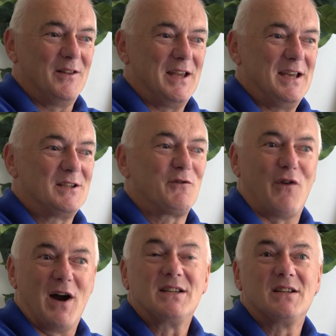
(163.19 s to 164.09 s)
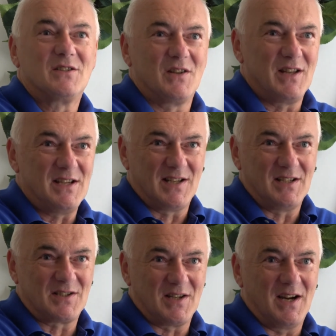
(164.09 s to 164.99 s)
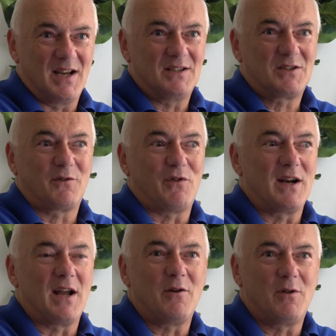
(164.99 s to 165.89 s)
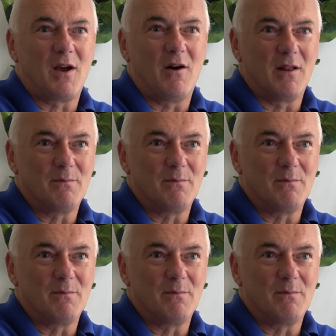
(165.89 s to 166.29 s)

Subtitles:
these findings and these insights to find out who they are